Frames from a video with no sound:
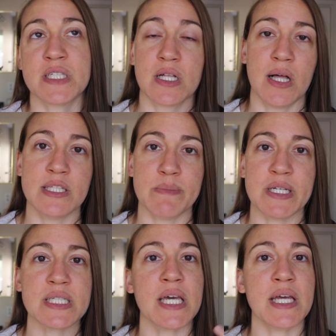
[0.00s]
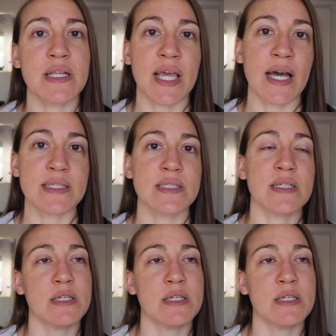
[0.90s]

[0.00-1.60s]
does it cleanse my skin? Yes.